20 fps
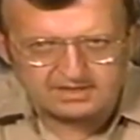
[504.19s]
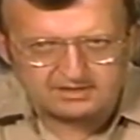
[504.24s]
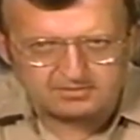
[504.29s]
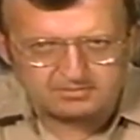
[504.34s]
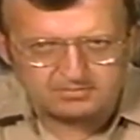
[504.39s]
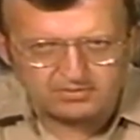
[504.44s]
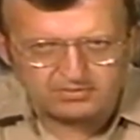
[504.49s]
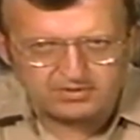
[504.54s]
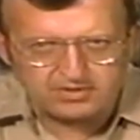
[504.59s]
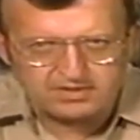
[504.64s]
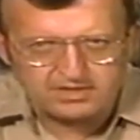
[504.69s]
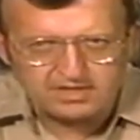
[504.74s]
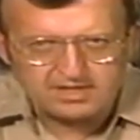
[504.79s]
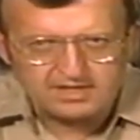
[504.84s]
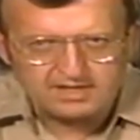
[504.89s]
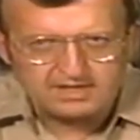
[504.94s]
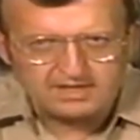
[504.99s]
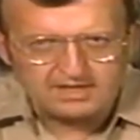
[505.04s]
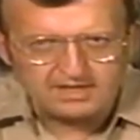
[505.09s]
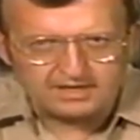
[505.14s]
and continue
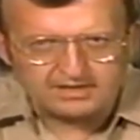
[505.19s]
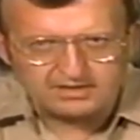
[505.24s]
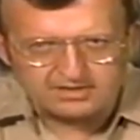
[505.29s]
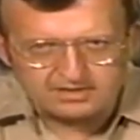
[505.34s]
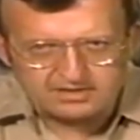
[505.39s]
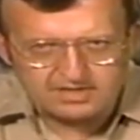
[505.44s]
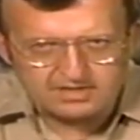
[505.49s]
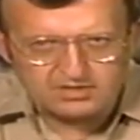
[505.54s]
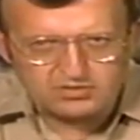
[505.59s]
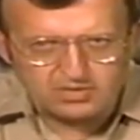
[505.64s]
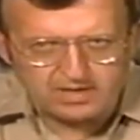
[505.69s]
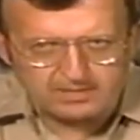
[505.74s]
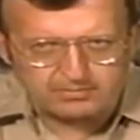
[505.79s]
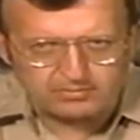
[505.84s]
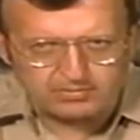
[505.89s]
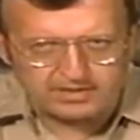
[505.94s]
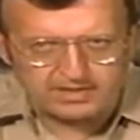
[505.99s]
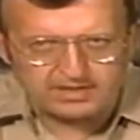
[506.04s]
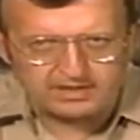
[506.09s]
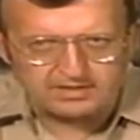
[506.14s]
operating until the
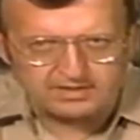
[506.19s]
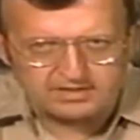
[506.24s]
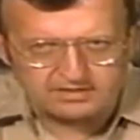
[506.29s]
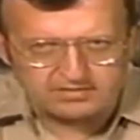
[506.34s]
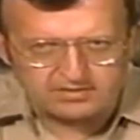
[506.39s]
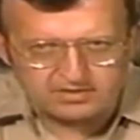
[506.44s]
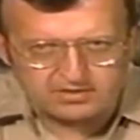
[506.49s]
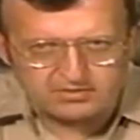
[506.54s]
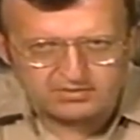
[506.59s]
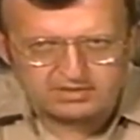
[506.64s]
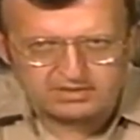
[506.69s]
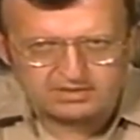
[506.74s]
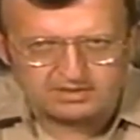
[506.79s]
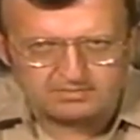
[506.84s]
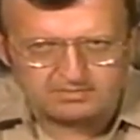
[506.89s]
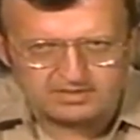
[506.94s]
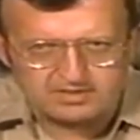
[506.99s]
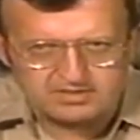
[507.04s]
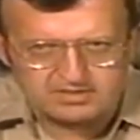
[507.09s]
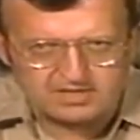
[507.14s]
unit can be scheduled
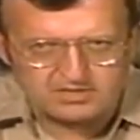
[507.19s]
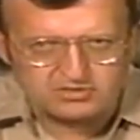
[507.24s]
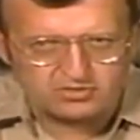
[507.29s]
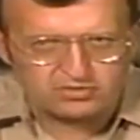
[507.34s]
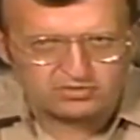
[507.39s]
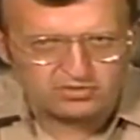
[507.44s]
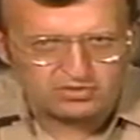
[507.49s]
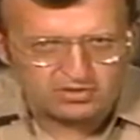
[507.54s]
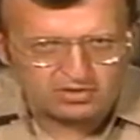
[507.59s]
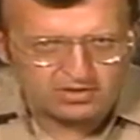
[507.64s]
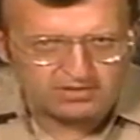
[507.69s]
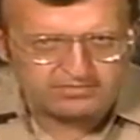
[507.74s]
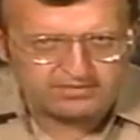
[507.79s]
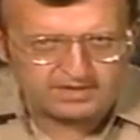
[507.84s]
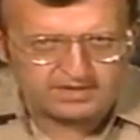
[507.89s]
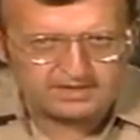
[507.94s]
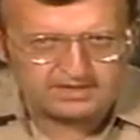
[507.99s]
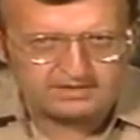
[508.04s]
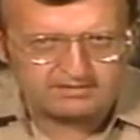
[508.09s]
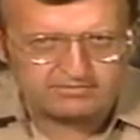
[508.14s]
offline for maintenance.